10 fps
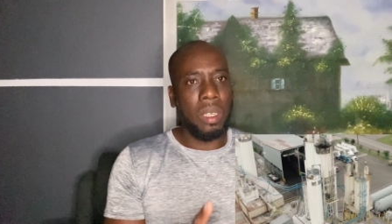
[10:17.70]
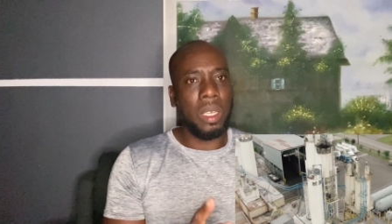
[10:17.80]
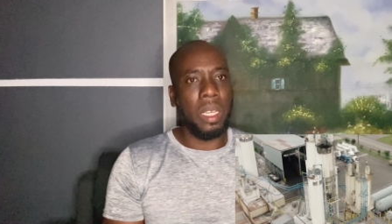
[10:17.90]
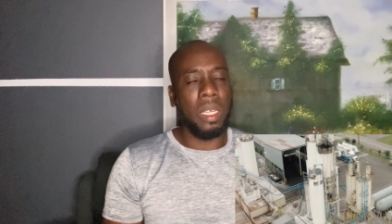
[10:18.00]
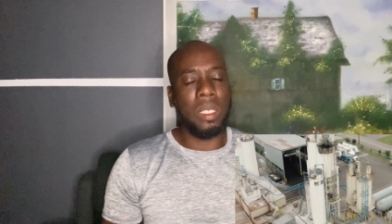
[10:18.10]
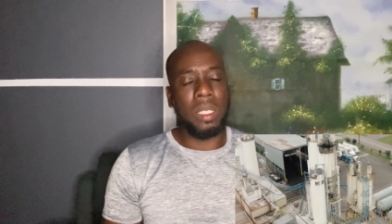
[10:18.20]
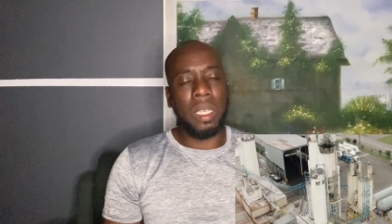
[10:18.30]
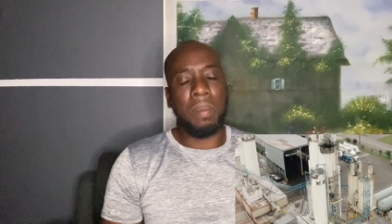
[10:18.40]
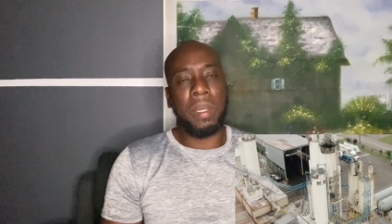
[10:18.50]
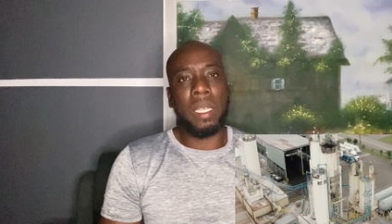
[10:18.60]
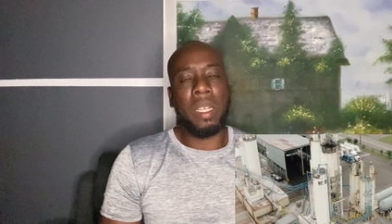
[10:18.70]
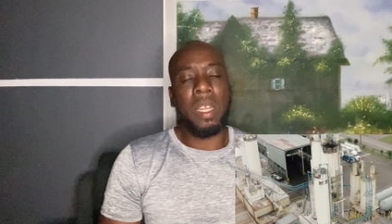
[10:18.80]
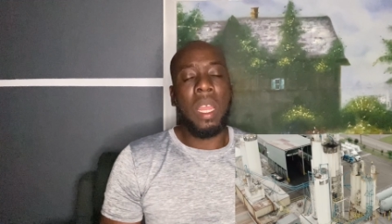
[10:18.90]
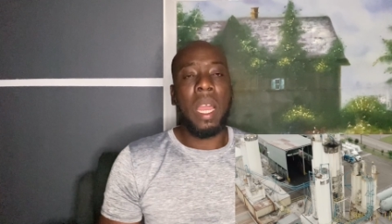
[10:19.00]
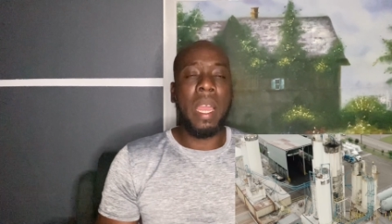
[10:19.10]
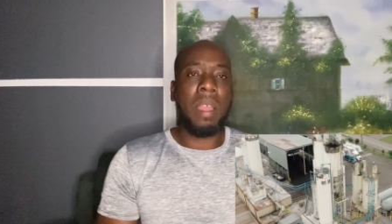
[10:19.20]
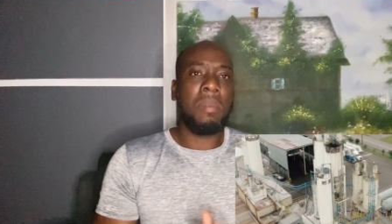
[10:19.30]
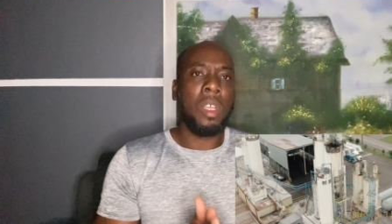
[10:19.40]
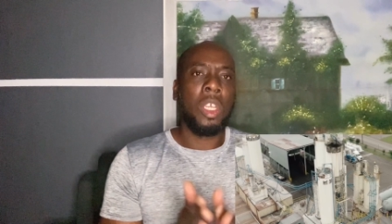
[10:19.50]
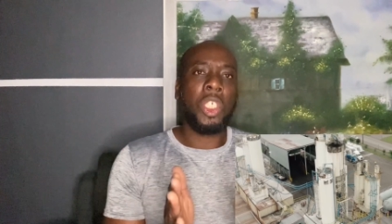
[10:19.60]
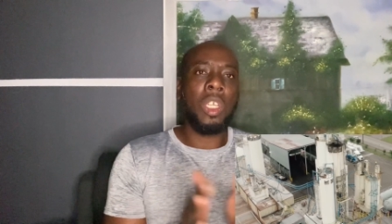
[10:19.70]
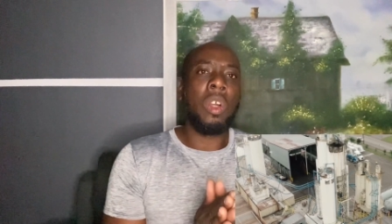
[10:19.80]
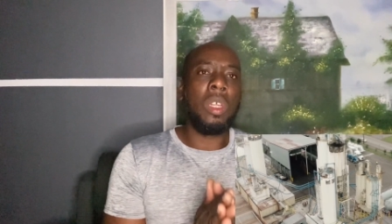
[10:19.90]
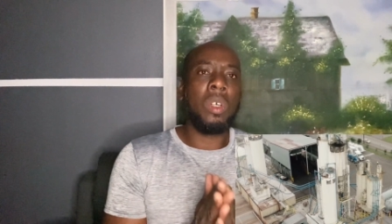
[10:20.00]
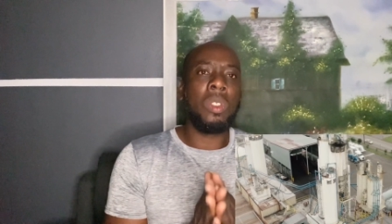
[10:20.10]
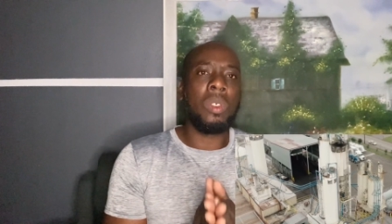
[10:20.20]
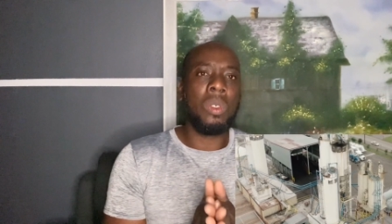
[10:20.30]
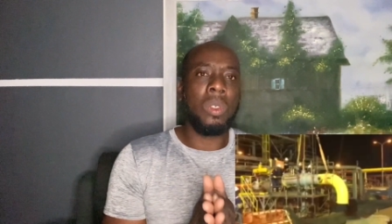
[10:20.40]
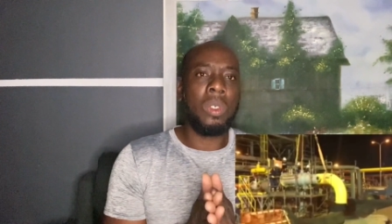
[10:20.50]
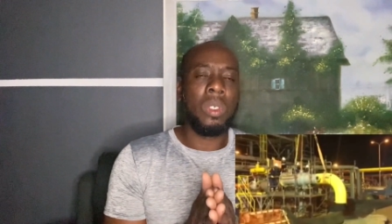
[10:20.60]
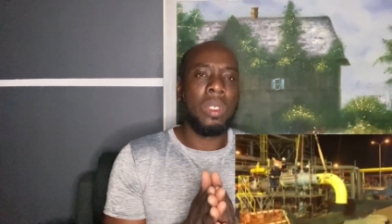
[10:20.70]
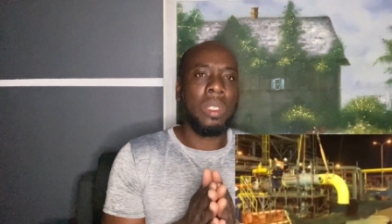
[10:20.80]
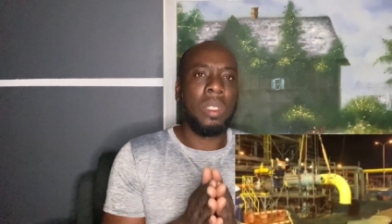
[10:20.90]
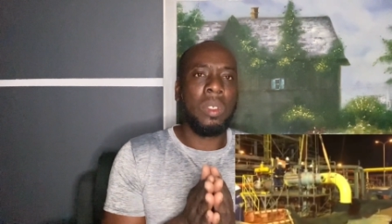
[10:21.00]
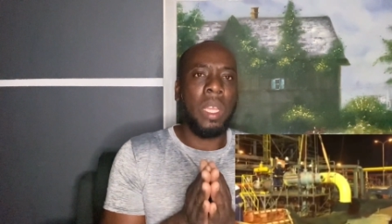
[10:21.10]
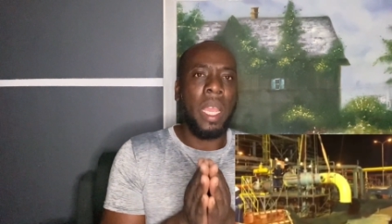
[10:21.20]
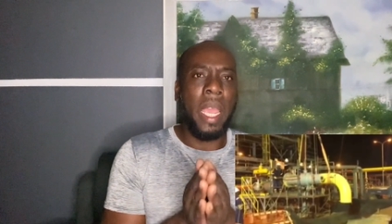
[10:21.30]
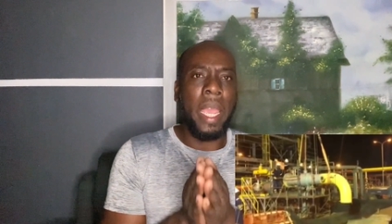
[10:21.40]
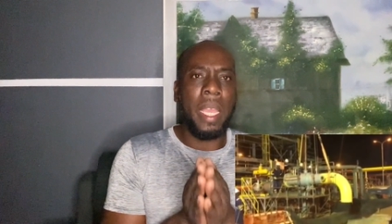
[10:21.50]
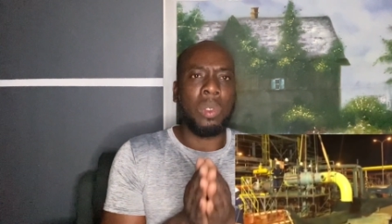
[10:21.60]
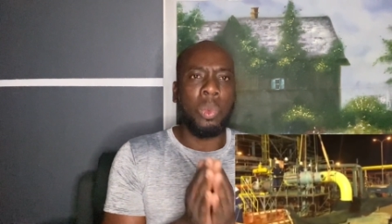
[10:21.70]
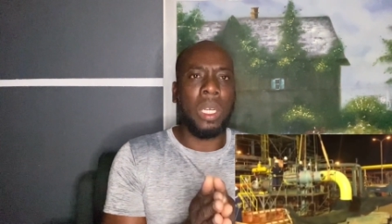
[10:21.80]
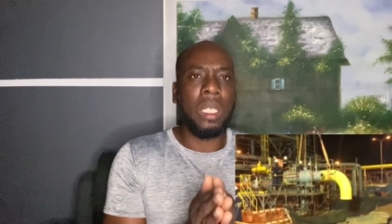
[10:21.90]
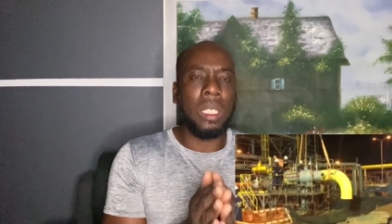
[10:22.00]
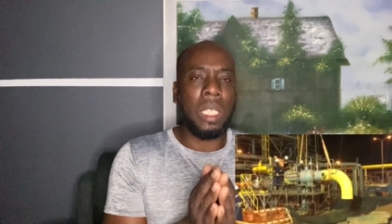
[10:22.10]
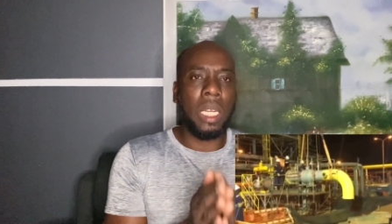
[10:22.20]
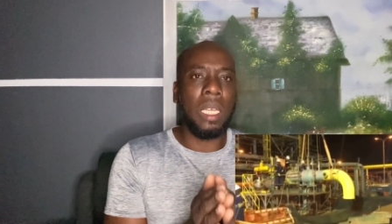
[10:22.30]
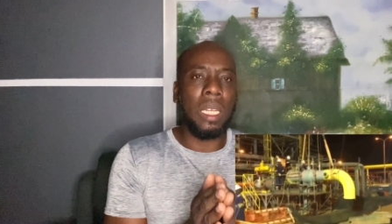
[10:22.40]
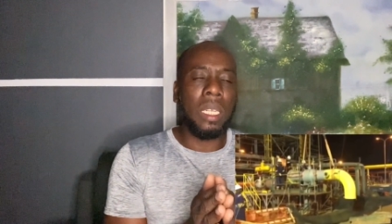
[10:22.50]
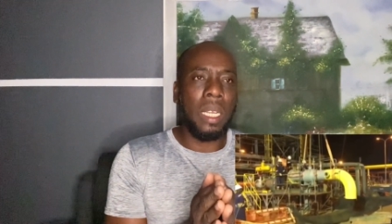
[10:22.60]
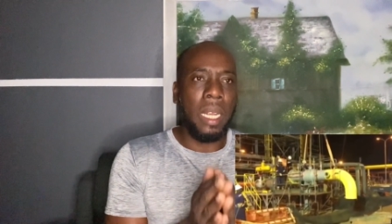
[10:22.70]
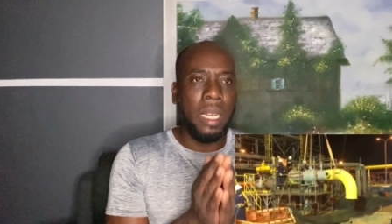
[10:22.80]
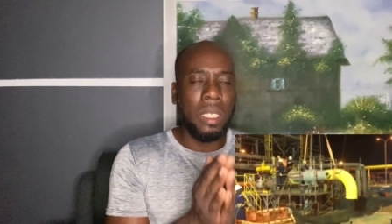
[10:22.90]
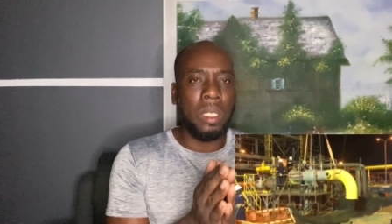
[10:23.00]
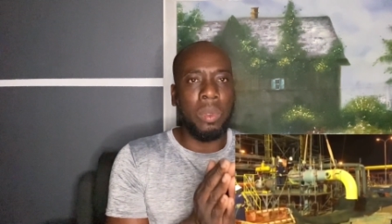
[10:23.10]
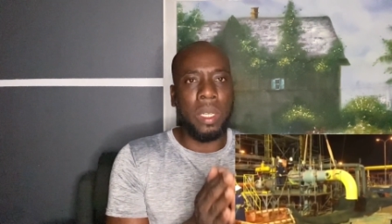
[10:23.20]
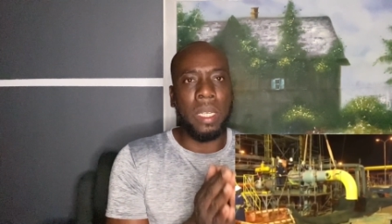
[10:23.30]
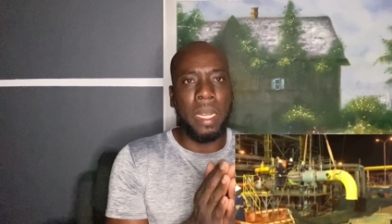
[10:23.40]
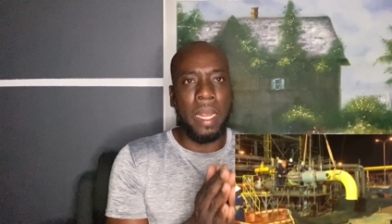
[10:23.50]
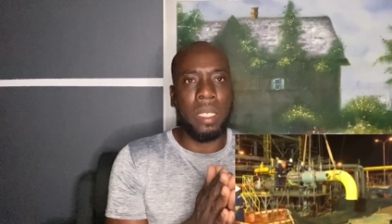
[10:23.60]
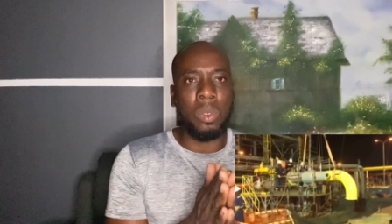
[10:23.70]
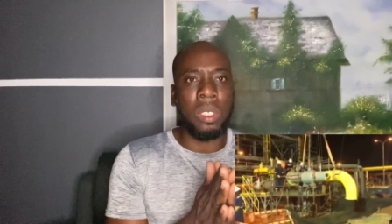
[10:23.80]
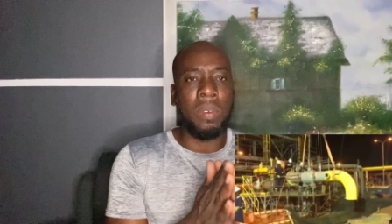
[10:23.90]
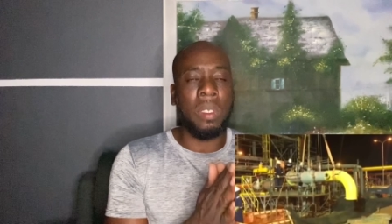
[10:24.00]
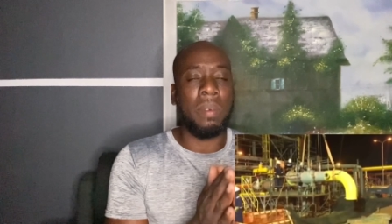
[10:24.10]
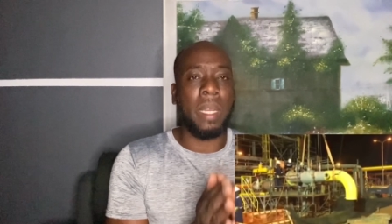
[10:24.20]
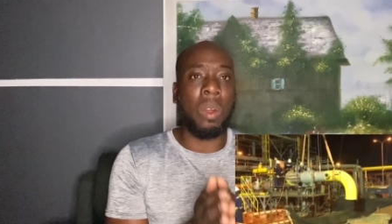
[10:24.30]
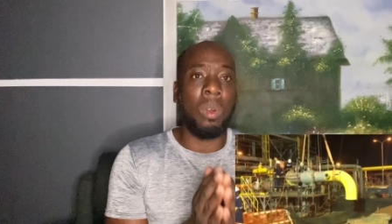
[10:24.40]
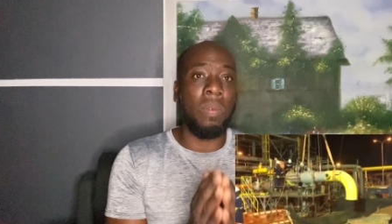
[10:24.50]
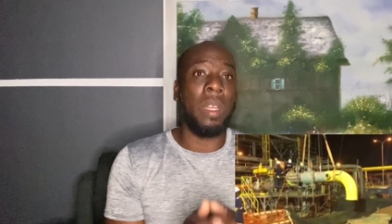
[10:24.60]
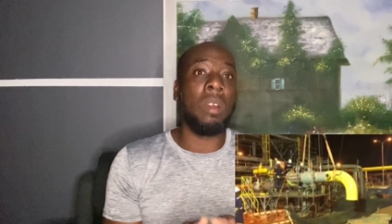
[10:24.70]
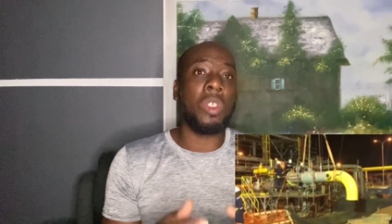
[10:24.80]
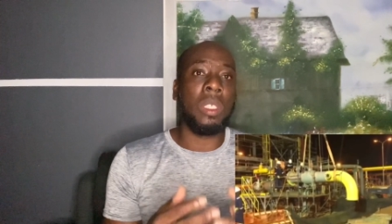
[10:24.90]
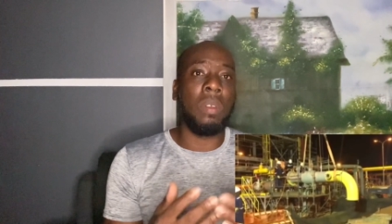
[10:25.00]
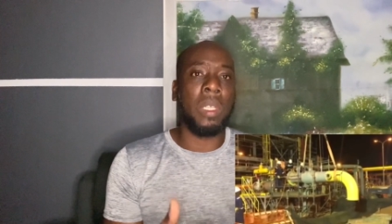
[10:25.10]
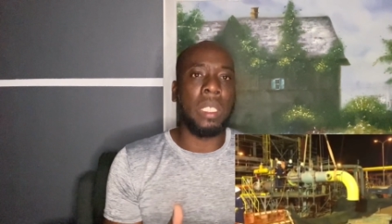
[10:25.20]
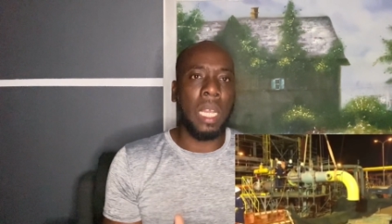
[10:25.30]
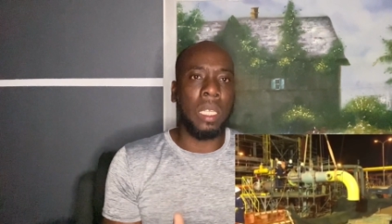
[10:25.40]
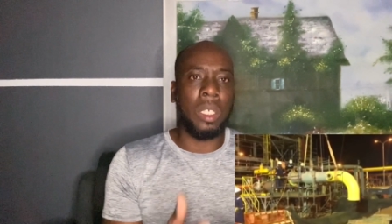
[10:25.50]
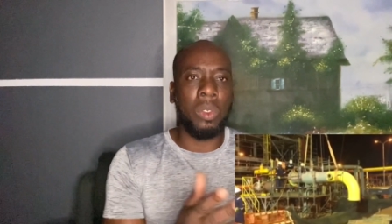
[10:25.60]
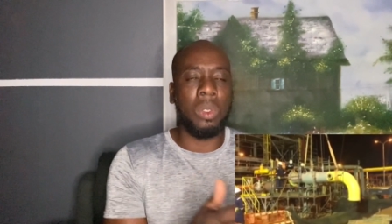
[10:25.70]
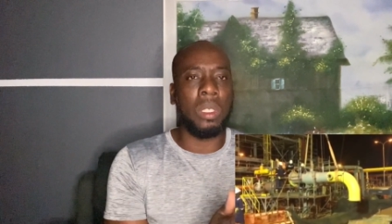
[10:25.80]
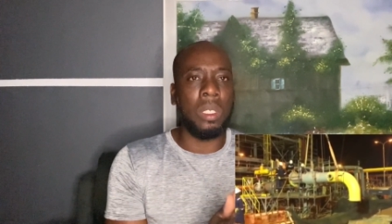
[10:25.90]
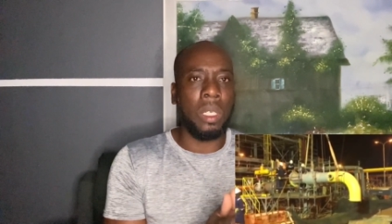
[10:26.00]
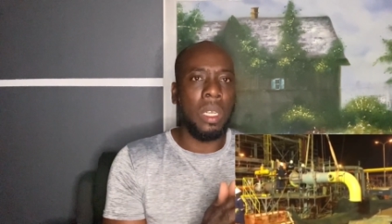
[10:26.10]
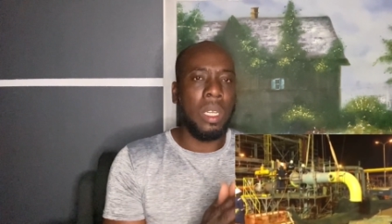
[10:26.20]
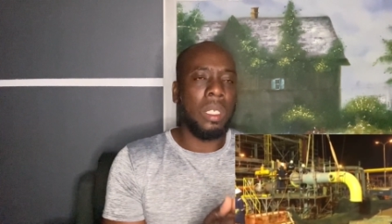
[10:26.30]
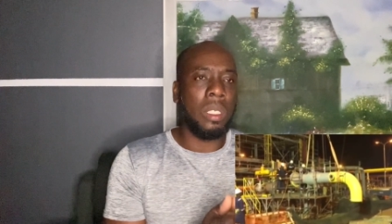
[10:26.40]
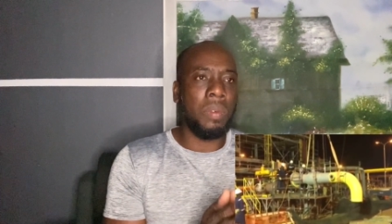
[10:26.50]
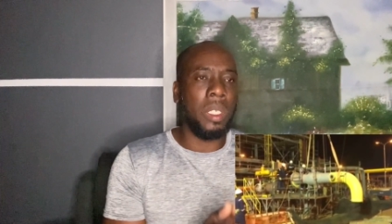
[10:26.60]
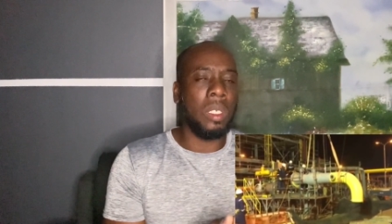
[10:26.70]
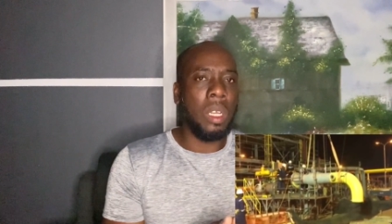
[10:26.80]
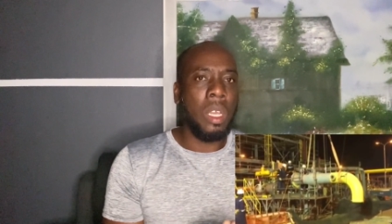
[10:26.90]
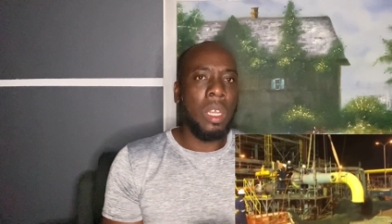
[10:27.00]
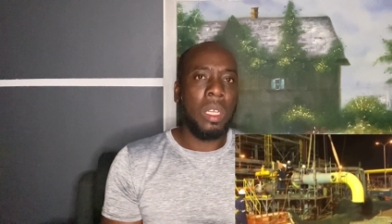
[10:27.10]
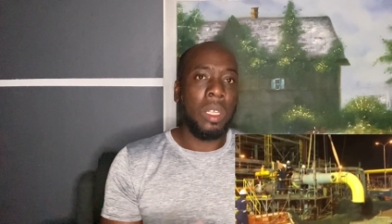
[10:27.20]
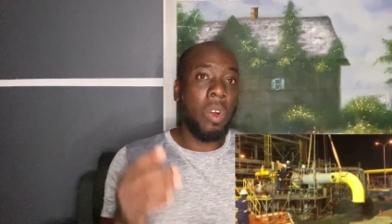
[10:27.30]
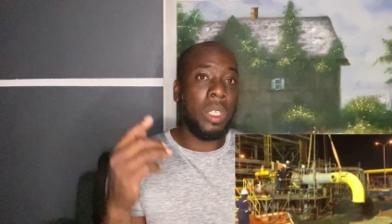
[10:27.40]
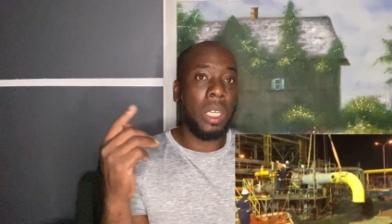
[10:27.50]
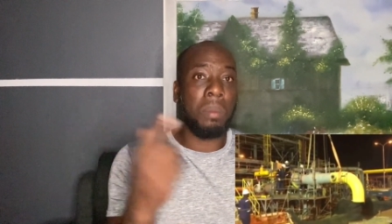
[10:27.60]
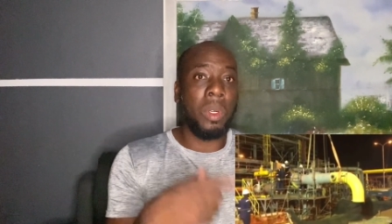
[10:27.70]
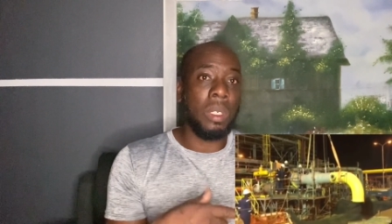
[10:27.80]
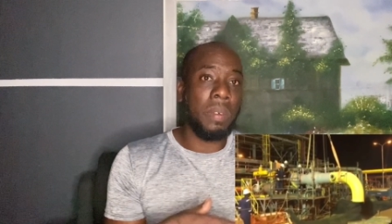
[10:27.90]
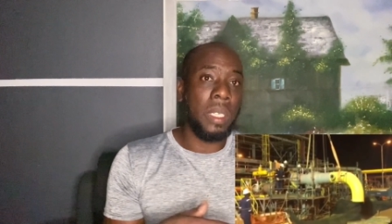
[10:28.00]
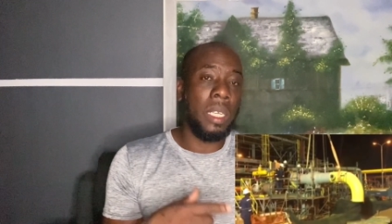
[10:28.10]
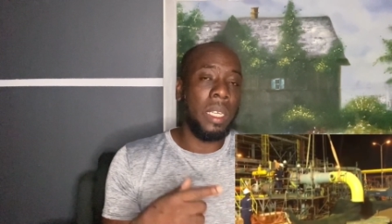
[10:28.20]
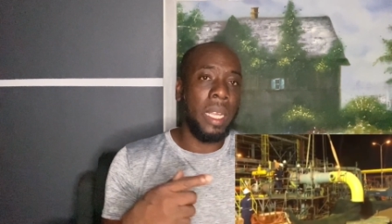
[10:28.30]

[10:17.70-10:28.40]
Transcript: Okay, stick up in there. Um, shout out to to the AS1 channel. I, this is where I, I took this video from. I couldn't find the original video, so I had to use his video. Go check him out over there.